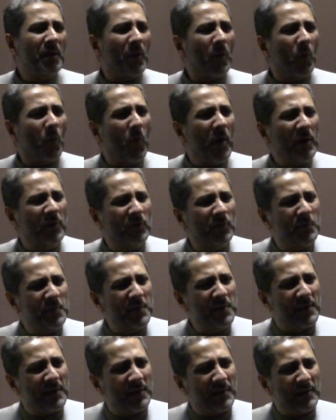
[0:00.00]
with
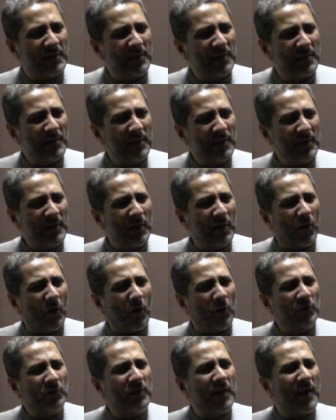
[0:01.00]
me
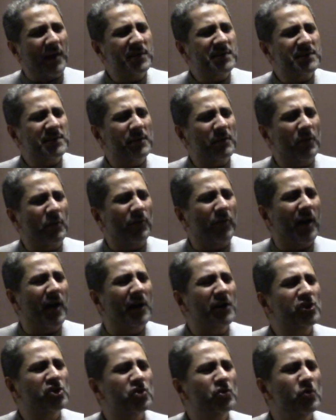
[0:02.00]
on the Asr of
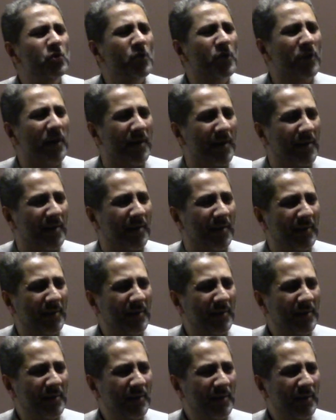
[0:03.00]
Ashura.
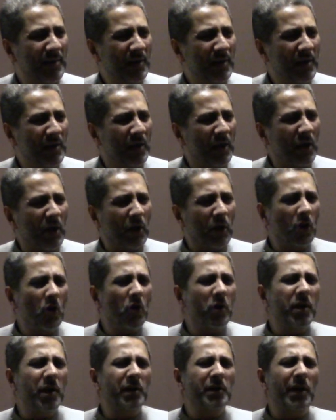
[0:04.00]

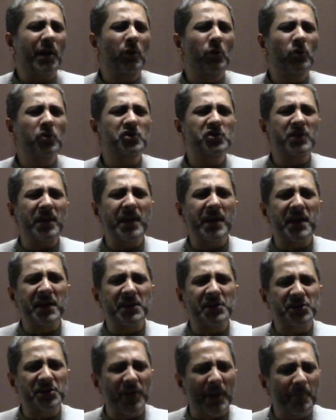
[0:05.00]
Look at how
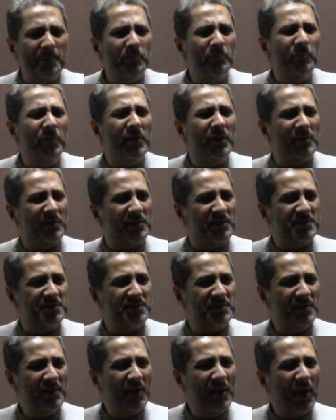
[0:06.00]
Hussein
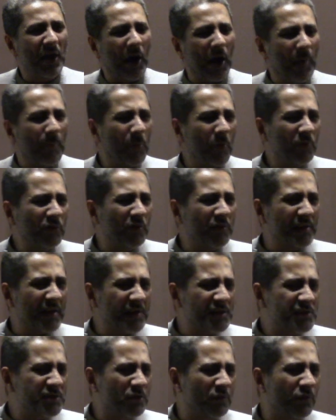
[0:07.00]
trembles upon the
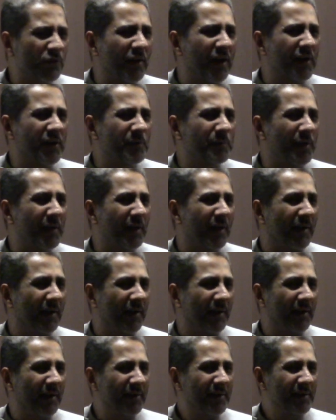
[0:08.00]
dust of
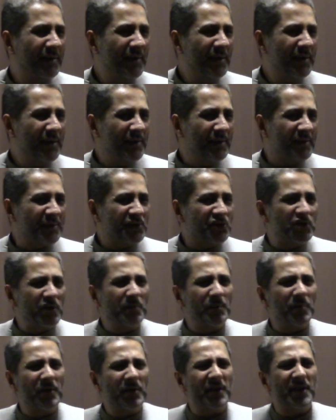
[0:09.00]
Karbala.
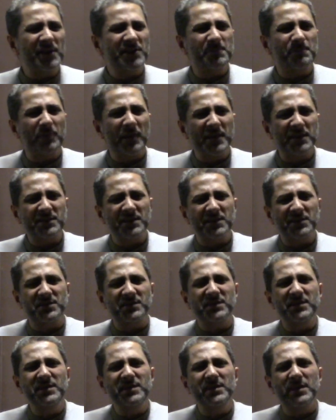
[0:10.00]
Shimr has placed his
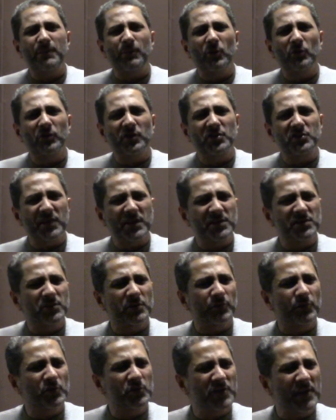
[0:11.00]
knee upon the chest
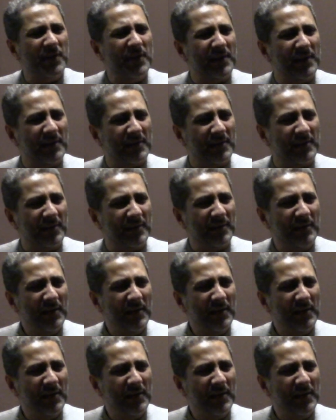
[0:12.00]
of Hussein